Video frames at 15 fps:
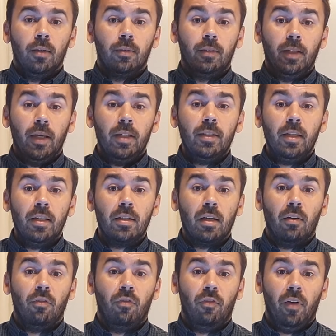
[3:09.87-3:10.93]
This is
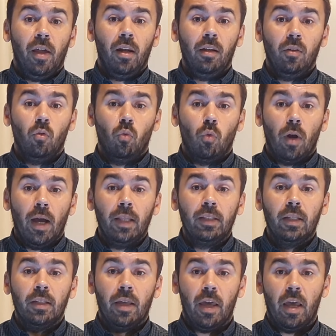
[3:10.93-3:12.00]
a fairly wide
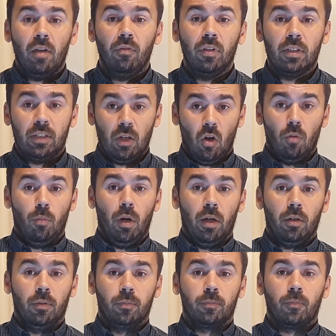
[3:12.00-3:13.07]
and heavy soundbar.
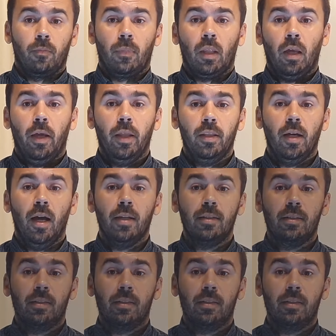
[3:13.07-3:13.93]
It has